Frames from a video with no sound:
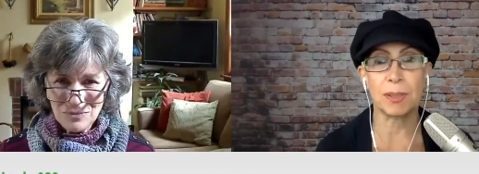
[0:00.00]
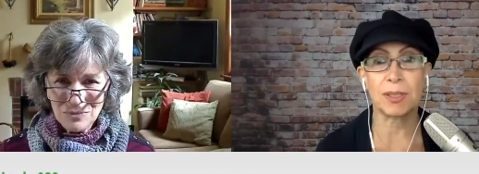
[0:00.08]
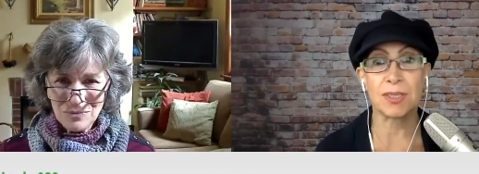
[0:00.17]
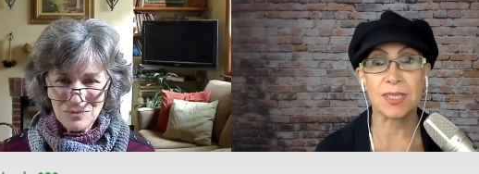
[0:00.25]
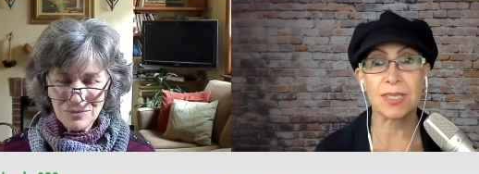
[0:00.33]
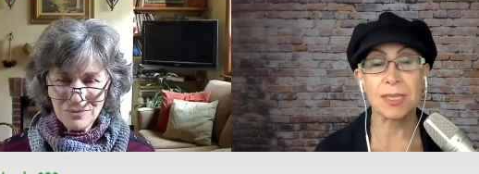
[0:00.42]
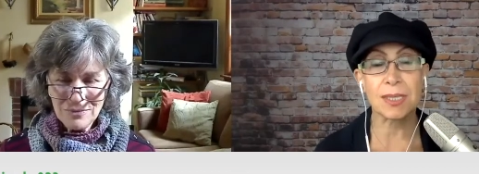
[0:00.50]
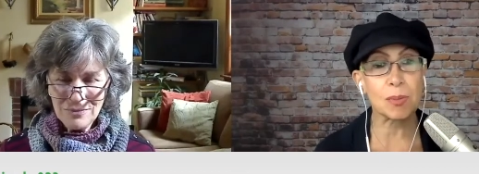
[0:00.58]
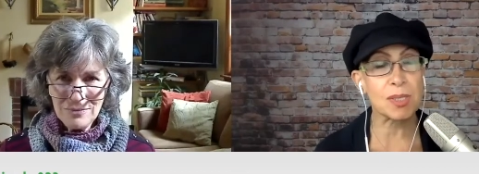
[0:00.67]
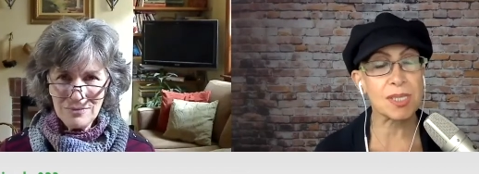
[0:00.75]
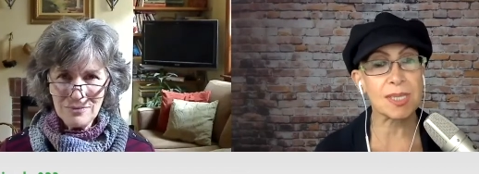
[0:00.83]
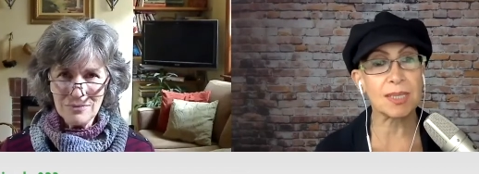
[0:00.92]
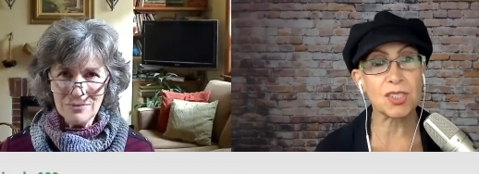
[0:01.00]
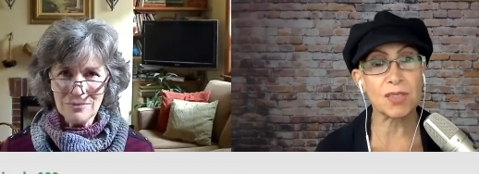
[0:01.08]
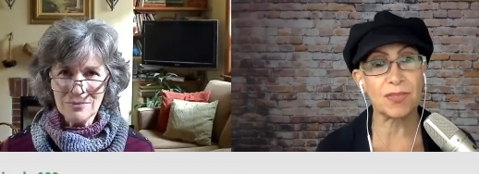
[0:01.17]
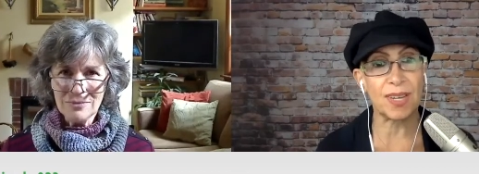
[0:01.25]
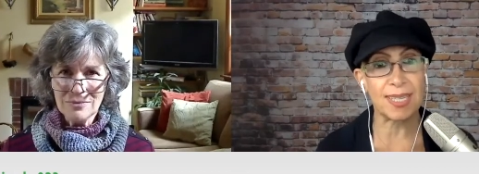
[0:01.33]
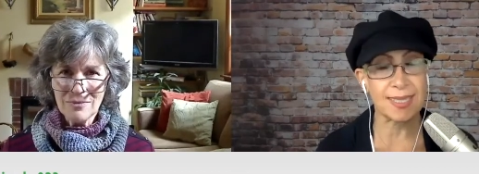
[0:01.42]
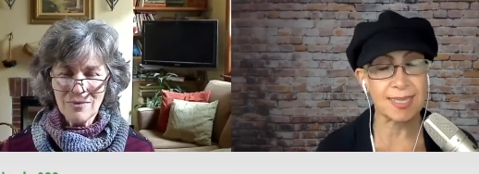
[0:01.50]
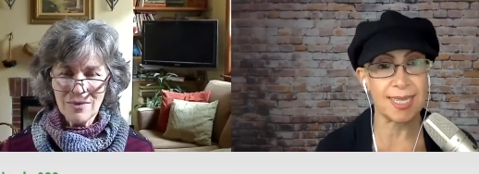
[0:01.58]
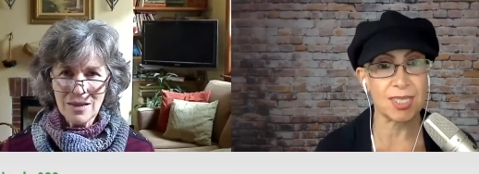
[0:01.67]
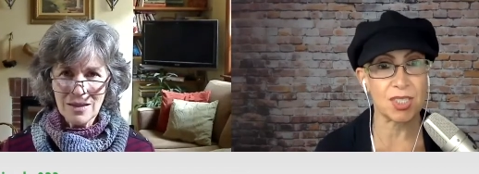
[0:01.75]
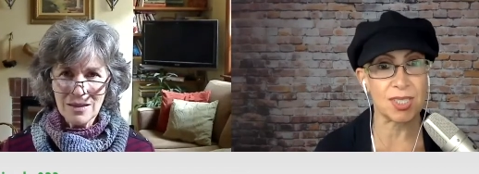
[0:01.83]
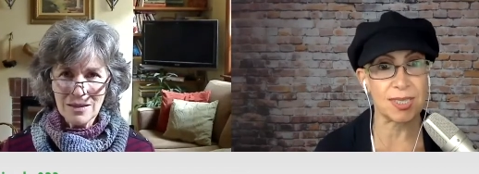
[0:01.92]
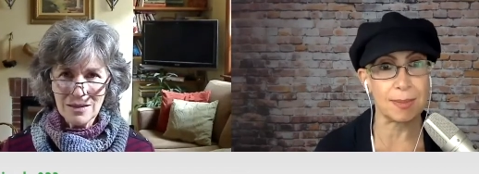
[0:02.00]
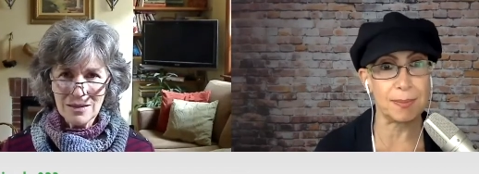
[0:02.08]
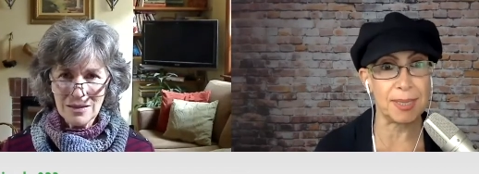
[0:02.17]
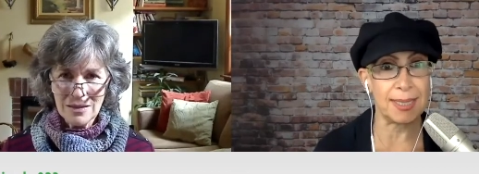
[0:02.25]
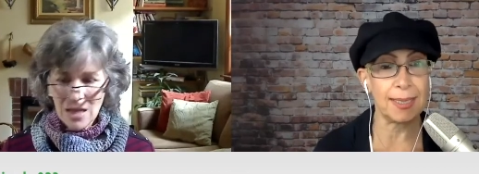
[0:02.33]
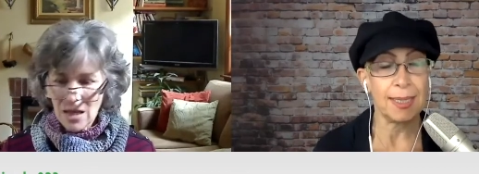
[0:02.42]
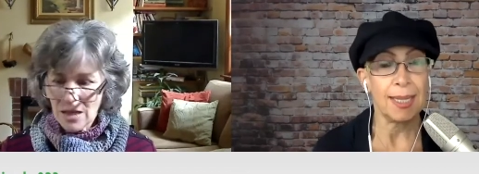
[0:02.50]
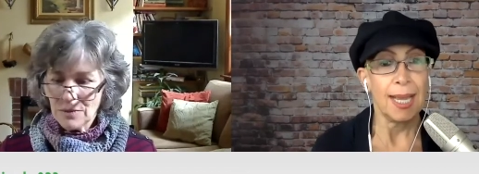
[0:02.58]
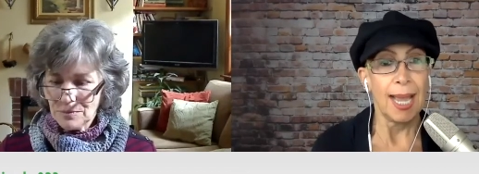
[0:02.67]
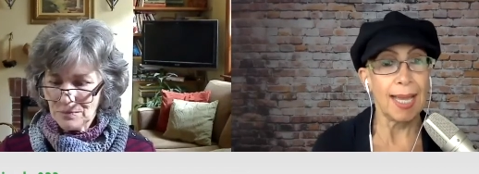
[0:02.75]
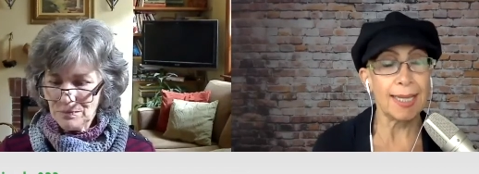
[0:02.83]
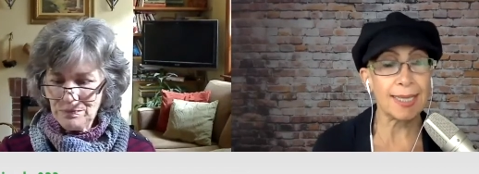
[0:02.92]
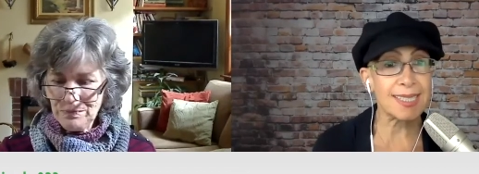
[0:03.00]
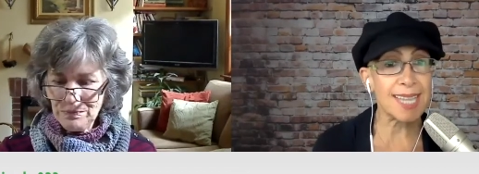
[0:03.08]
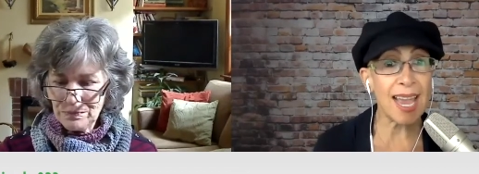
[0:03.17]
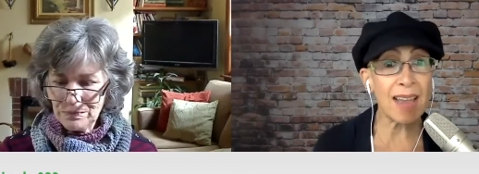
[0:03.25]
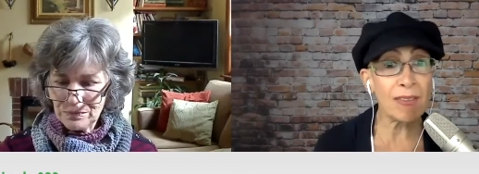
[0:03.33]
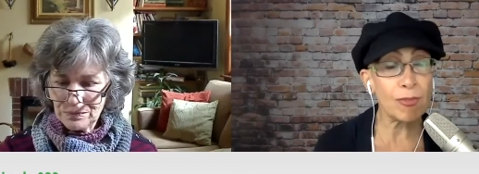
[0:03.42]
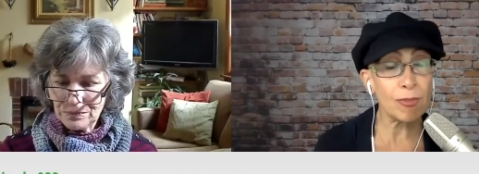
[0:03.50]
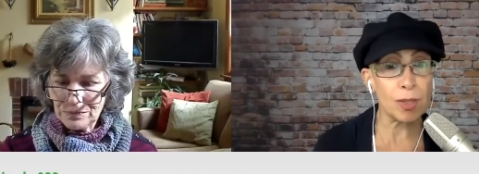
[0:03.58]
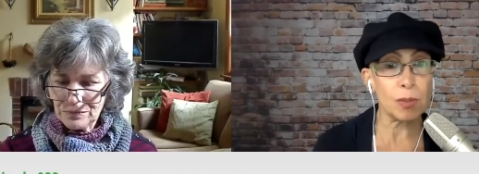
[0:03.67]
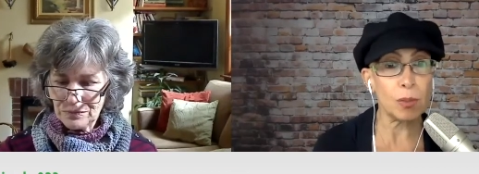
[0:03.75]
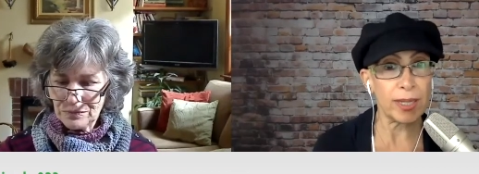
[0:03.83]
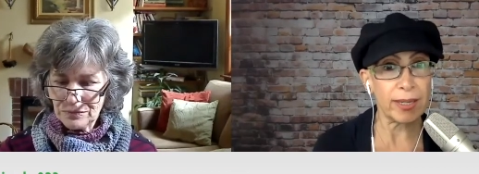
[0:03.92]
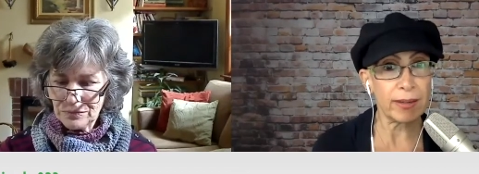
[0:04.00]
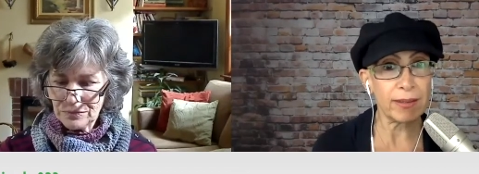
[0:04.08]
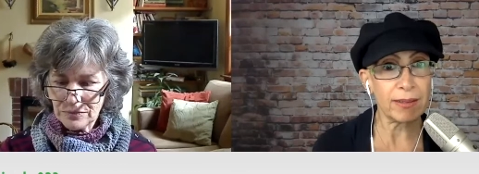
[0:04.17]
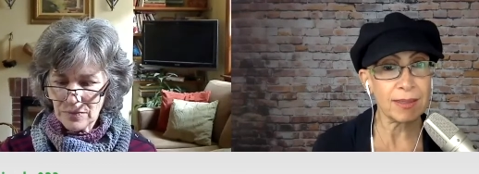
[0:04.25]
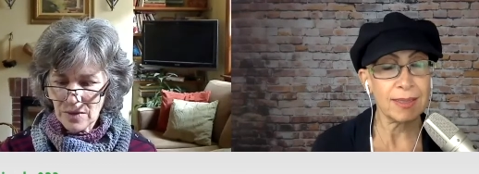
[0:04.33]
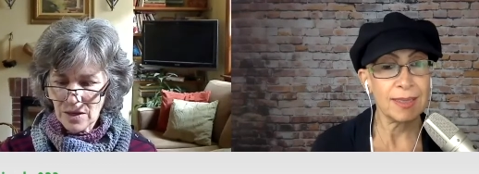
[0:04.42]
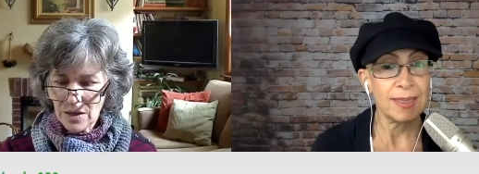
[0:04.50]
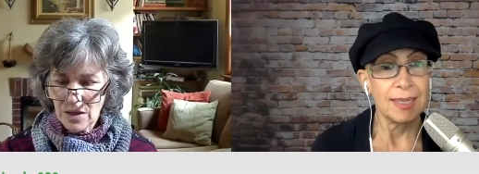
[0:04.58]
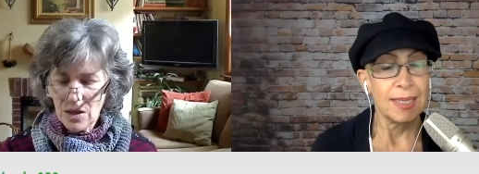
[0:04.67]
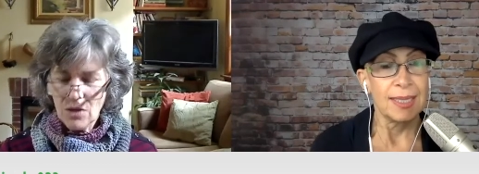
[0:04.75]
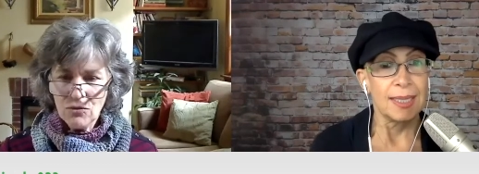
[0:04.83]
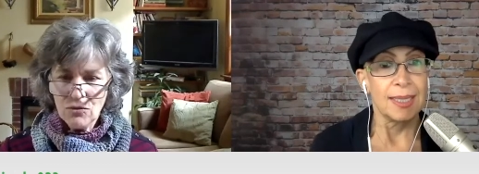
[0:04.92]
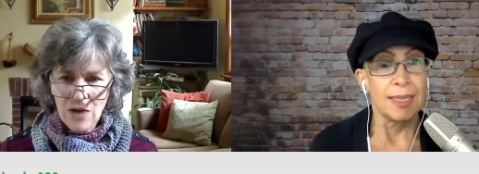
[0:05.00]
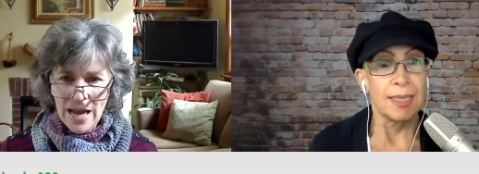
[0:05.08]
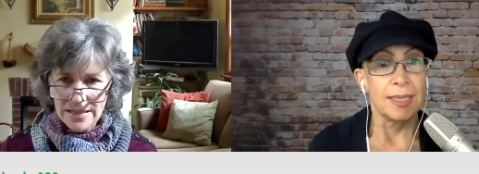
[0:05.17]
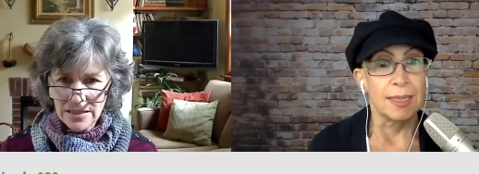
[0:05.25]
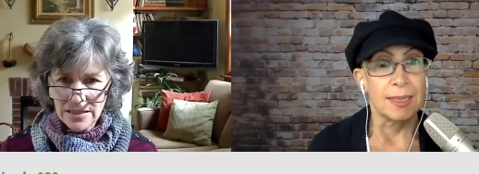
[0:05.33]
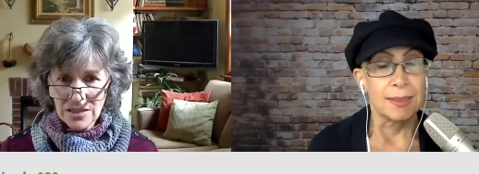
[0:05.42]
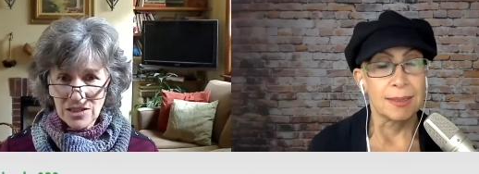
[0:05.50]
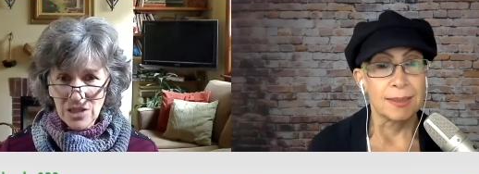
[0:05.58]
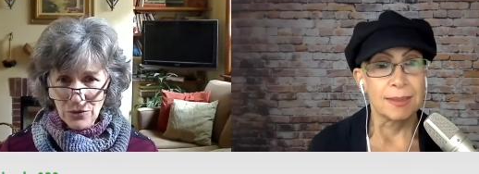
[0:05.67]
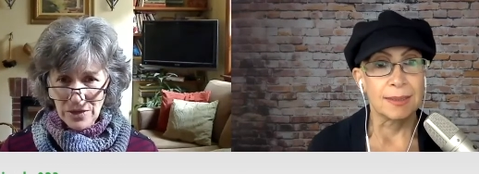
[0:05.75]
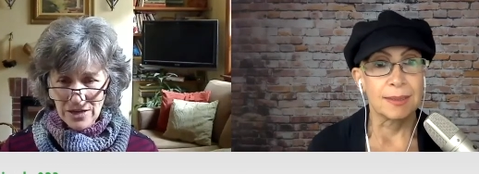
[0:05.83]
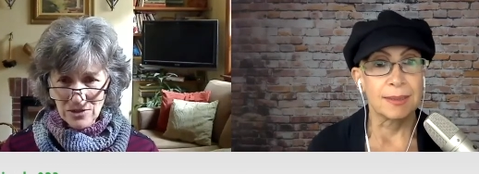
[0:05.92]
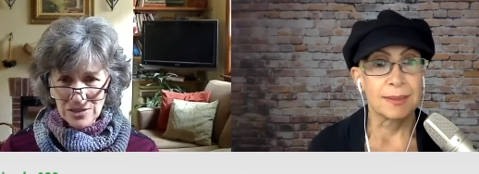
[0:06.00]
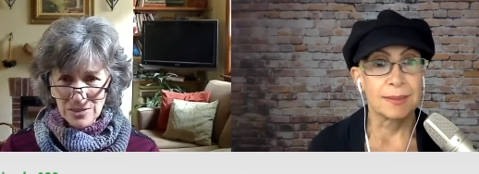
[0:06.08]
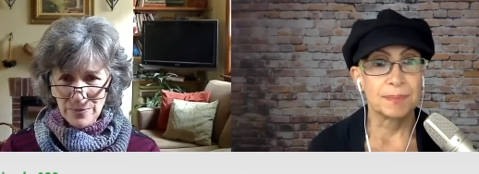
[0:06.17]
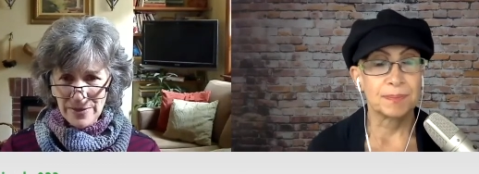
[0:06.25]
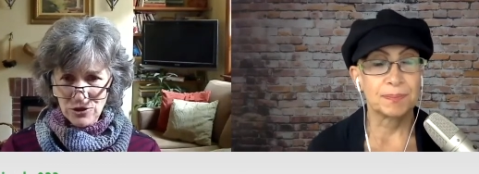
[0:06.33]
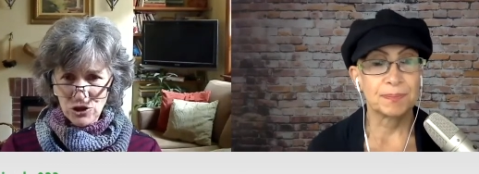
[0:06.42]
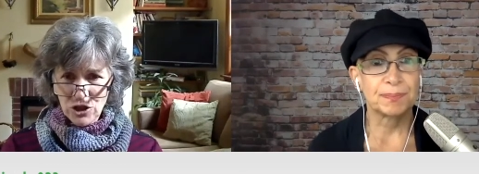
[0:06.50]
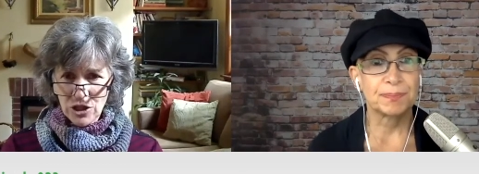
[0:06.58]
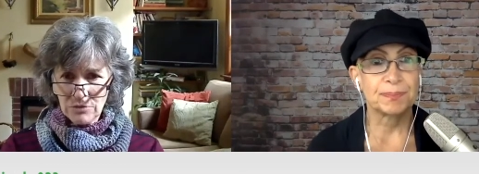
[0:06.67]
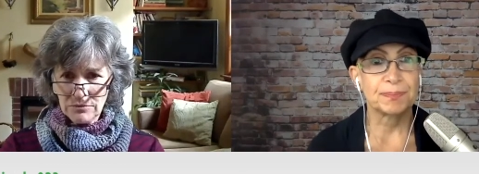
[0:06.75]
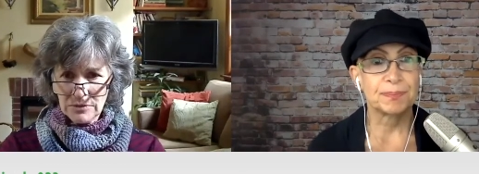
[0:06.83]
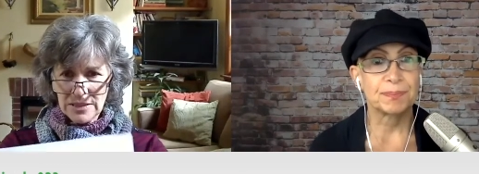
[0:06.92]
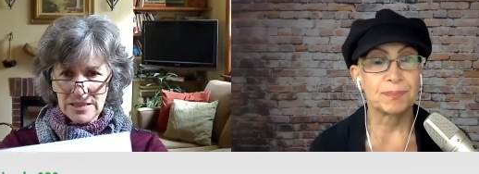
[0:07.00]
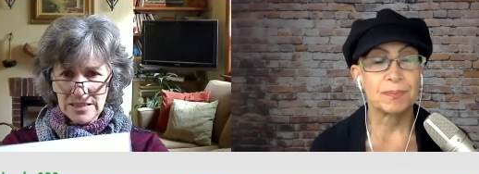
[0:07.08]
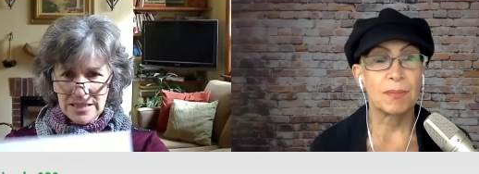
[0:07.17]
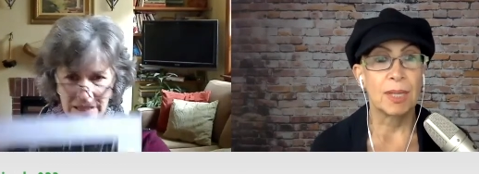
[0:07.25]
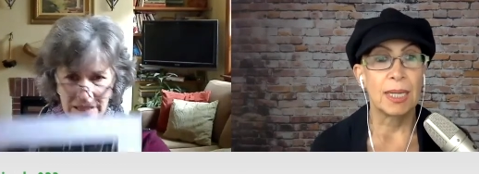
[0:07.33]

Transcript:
Speaker 1: because this was such a fascination to me and mm-hmm. it's everywhere right
Speaker 2: so here's a picture let's see if